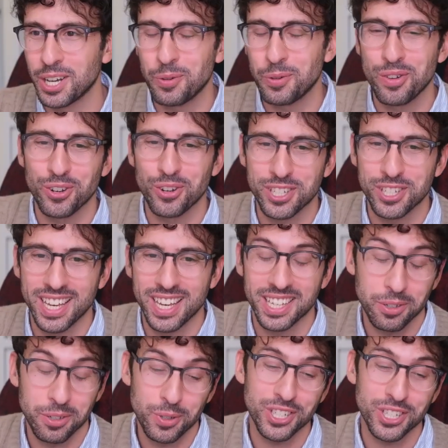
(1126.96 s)
with your take,
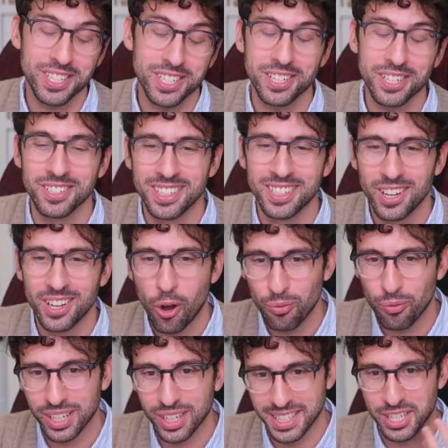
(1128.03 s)
which is still
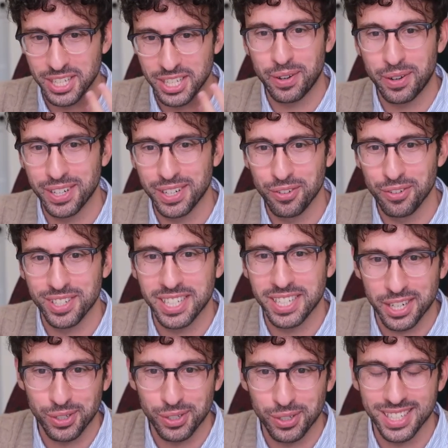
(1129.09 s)
hopefully in the spirit of
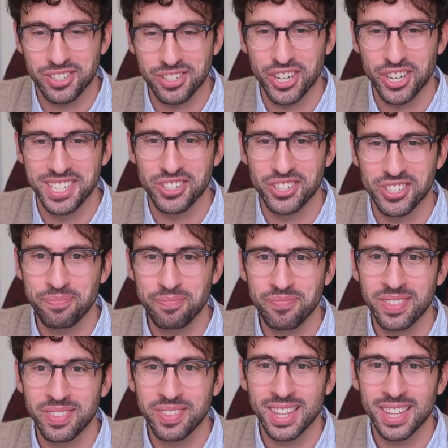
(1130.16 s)
intellectual exchange.
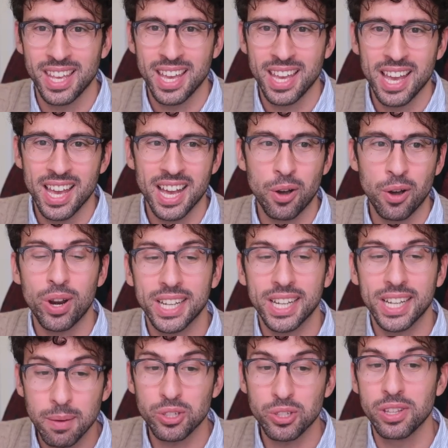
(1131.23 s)
When it
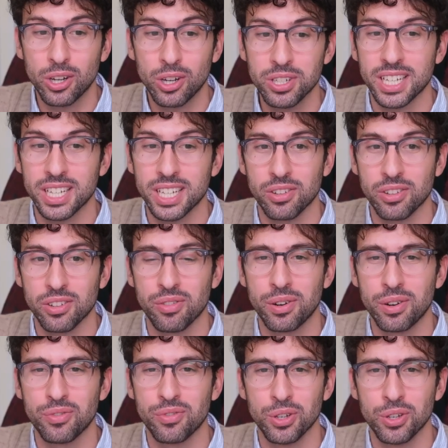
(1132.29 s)
comes to the context of the
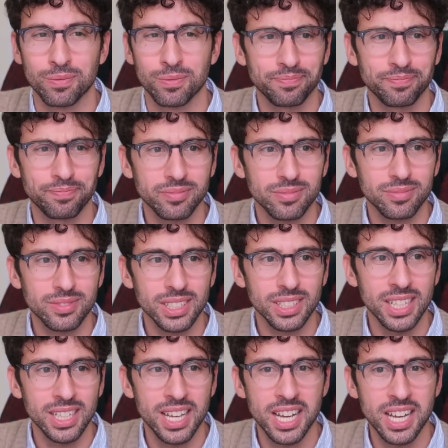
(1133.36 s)
review,
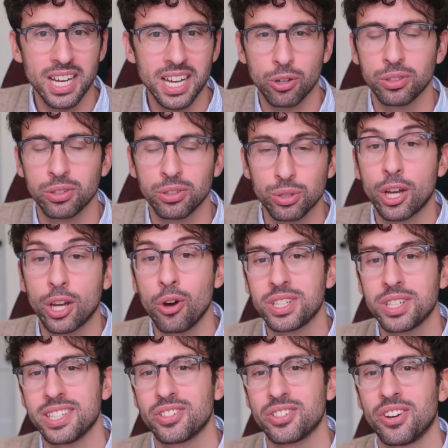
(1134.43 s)

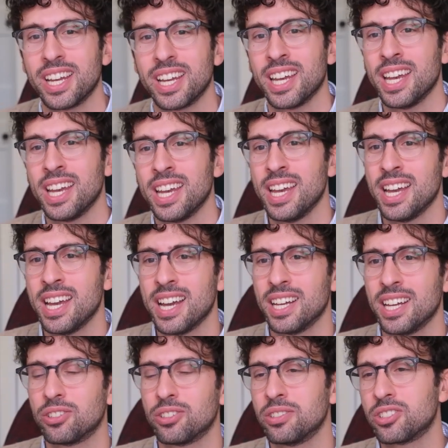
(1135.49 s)

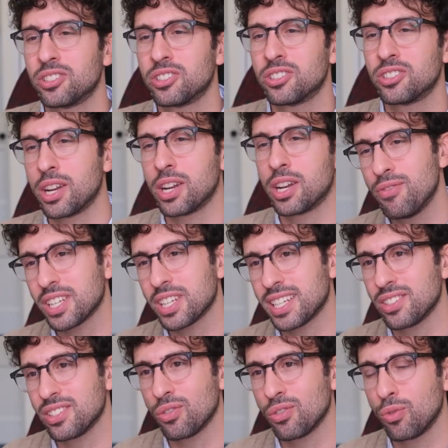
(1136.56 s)
to kind of give you a
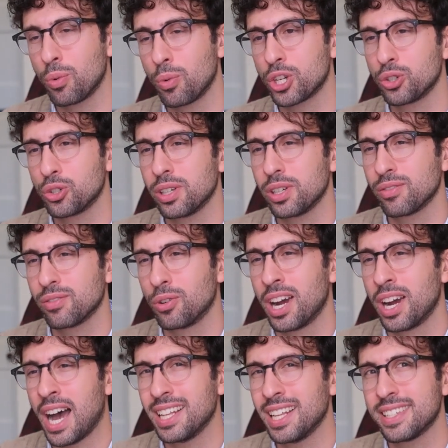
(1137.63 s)
sense of what we're shooting for,
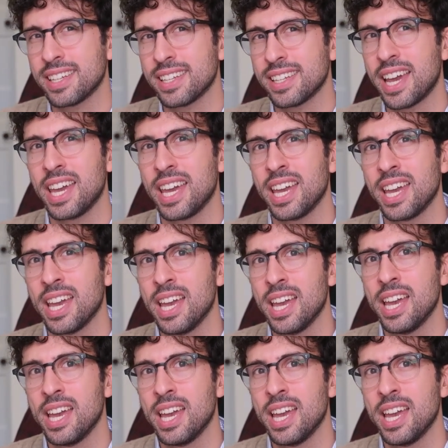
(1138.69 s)
I'd say,